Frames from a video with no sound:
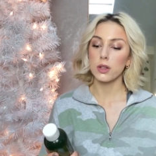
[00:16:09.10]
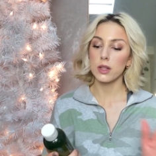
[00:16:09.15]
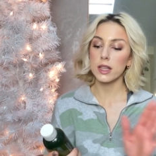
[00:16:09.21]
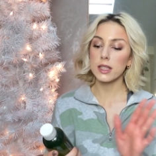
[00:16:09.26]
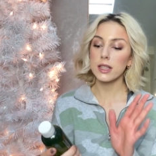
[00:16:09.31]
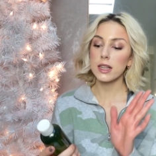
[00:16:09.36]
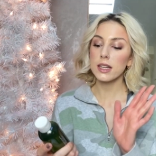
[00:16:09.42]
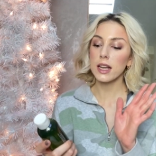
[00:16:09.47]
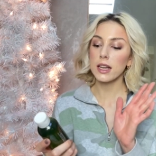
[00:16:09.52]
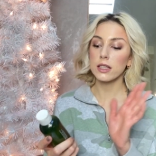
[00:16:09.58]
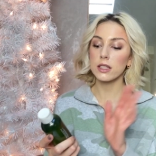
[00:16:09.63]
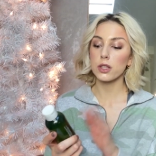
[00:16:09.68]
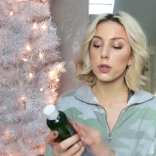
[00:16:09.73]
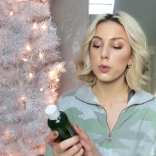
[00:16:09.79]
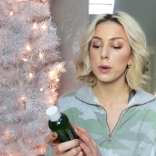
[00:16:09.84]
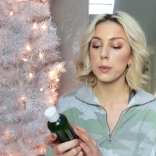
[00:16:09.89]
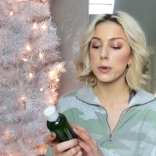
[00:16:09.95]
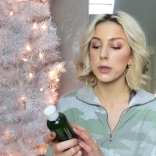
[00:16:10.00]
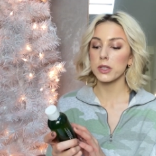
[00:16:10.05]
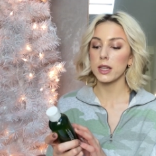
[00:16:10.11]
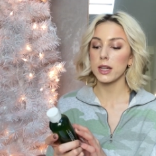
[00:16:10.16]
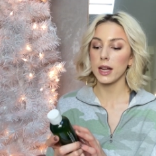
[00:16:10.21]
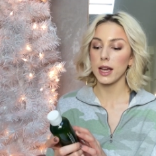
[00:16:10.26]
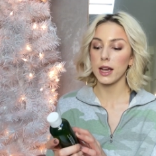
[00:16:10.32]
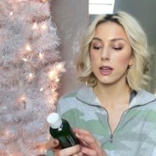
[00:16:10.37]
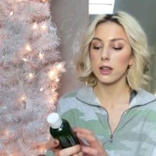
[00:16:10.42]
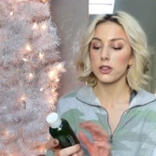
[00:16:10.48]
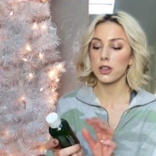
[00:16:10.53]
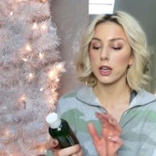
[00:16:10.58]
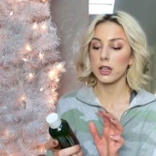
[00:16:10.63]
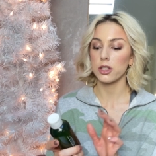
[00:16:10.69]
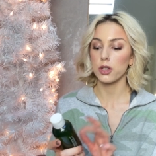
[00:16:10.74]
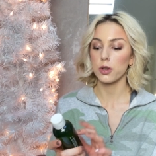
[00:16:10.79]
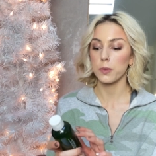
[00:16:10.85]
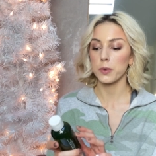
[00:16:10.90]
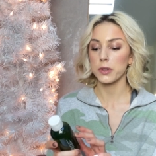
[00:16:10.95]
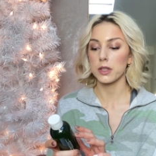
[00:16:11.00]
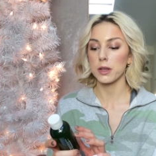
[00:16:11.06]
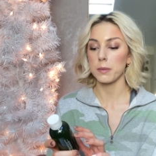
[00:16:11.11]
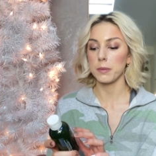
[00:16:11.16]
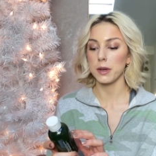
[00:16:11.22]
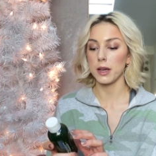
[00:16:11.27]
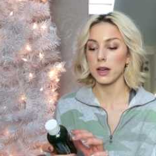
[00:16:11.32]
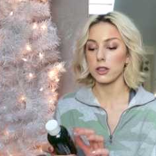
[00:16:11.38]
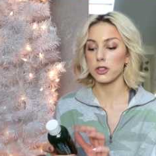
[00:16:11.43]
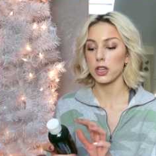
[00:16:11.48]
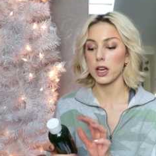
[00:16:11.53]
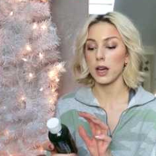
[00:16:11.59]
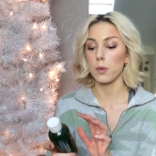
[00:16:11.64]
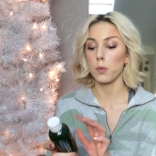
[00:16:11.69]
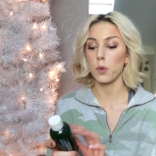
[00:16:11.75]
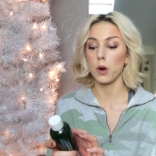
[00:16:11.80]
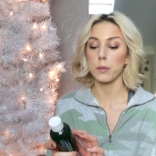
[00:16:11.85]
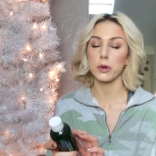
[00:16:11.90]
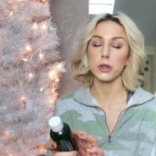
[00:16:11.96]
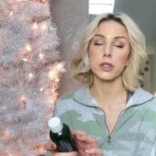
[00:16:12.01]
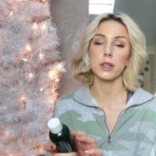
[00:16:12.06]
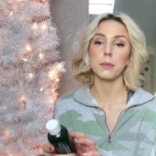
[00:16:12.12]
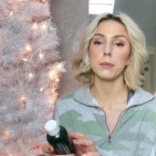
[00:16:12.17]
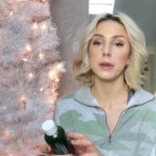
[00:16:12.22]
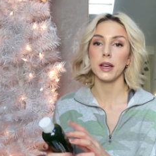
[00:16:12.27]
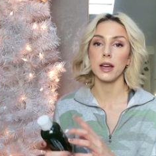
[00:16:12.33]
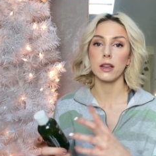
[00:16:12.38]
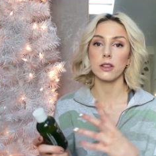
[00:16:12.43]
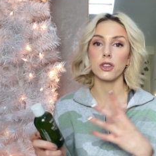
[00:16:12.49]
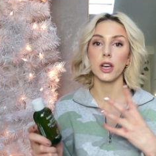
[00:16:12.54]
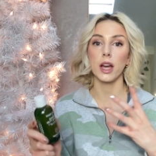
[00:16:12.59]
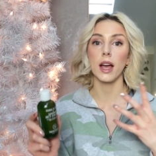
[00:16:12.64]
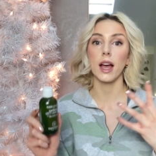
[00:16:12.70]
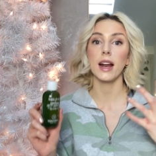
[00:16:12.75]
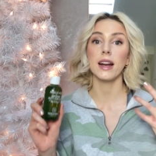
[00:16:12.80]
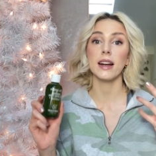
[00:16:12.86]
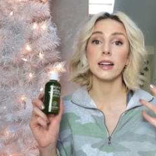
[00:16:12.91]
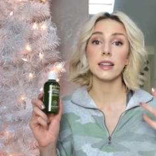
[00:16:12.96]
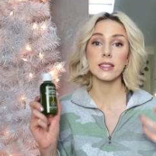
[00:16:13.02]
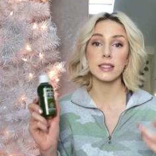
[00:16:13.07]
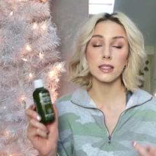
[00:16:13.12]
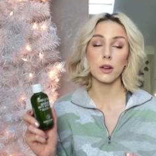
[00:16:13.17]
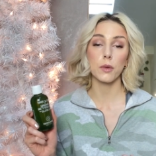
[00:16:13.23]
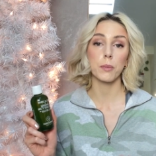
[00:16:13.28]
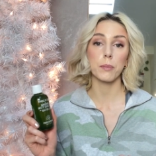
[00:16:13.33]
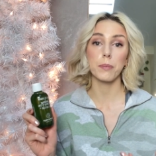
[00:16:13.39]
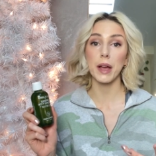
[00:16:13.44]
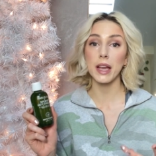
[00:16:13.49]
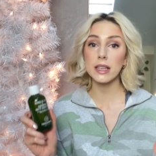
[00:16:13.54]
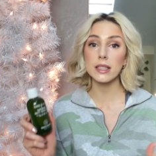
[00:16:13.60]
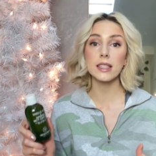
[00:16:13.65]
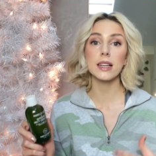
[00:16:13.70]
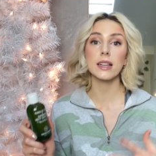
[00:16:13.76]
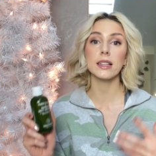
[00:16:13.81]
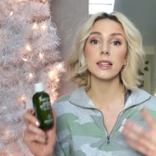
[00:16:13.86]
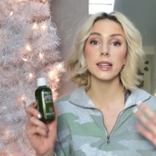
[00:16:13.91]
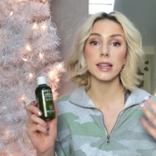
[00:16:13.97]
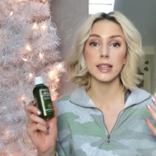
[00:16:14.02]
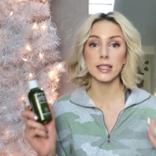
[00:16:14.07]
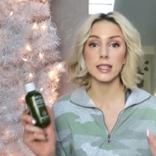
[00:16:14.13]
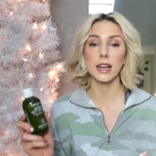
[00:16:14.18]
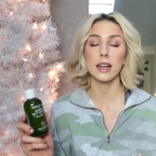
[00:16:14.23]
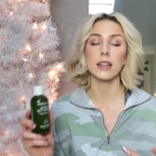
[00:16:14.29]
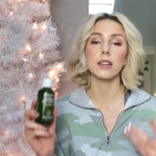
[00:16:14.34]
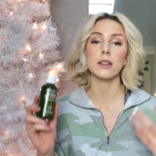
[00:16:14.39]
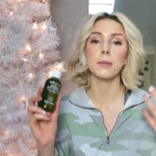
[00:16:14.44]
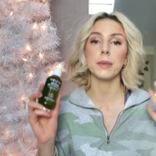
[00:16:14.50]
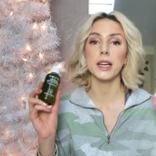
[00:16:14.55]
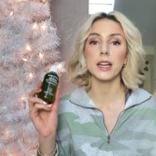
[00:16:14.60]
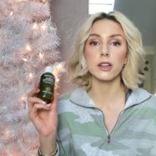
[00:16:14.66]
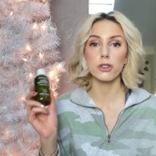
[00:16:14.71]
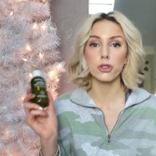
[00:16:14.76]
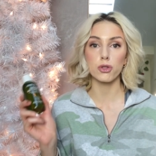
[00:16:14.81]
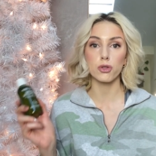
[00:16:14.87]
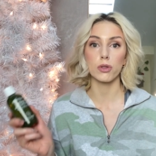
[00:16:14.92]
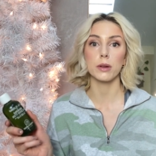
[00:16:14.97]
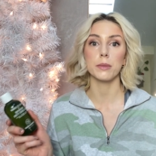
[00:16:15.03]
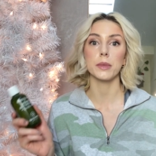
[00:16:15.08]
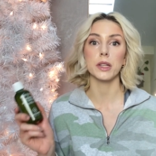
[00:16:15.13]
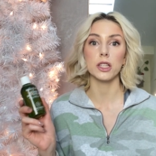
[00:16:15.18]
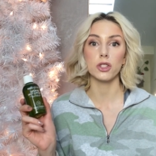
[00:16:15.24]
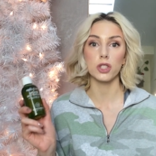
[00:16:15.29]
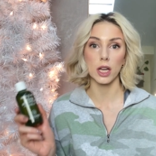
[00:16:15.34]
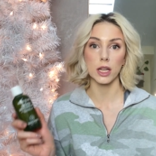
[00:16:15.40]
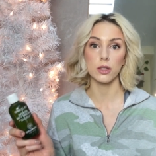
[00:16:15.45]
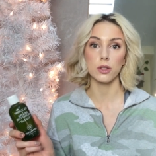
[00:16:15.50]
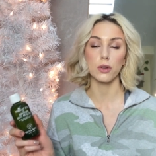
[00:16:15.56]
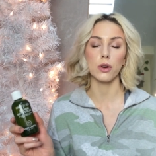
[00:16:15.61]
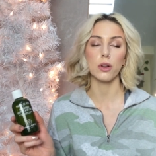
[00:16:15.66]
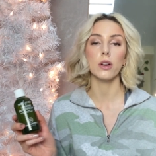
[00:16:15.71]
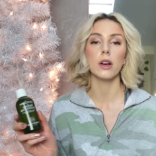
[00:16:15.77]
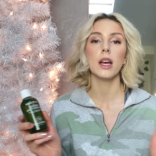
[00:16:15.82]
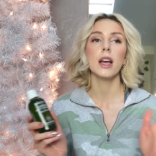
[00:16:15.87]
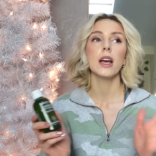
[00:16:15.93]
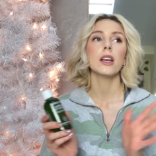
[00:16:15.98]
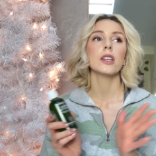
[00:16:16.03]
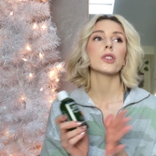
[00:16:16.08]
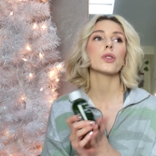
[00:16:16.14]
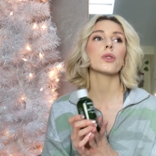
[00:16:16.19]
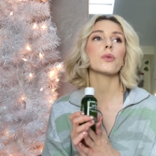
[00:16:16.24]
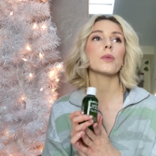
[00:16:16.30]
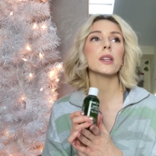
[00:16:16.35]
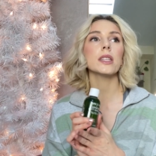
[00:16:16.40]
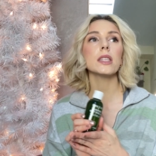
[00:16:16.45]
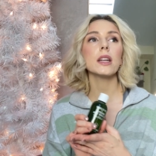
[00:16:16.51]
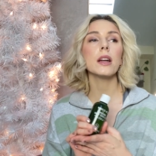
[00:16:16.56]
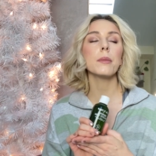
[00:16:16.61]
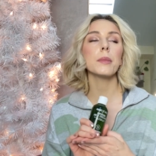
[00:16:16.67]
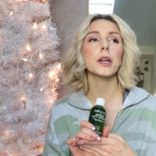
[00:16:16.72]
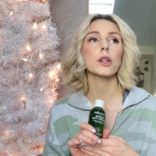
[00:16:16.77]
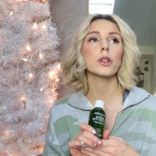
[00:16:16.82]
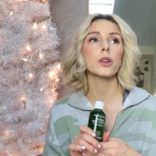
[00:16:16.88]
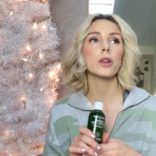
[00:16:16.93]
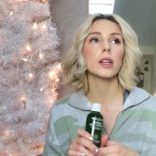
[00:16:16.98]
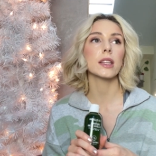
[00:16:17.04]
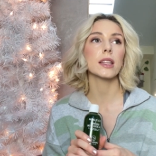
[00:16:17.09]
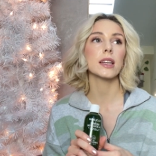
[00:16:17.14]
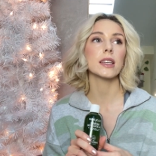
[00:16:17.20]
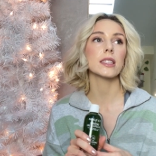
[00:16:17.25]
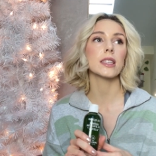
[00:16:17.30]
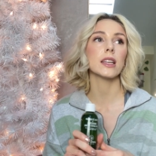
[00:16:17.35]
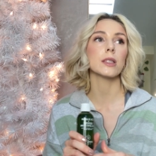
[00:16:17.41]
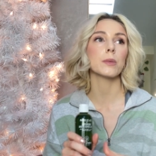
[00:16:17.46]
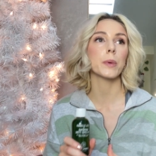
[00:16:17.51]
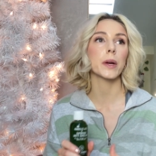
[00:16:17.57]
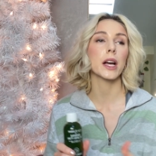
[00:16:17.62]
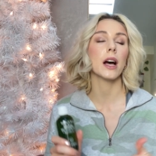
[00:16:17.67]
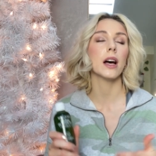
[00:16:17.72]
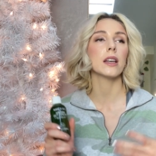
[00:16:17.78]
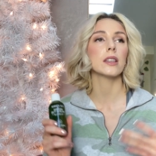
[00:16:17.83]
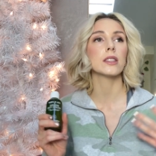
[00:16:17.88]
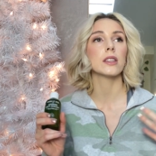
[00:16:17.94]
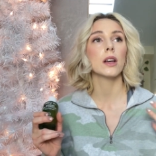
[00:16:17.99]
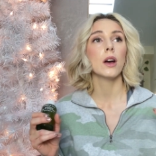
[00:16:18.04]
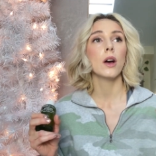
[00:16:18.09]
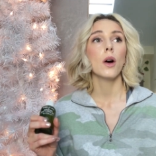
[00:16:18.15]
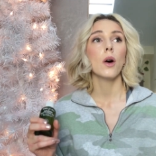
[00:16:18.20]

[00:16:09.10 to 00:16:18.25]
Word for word: So this contains 3% AHA, 2% BHA, and 1% PHA, and it is basically intended to be extremely gentle. So the reason I'm including this is because,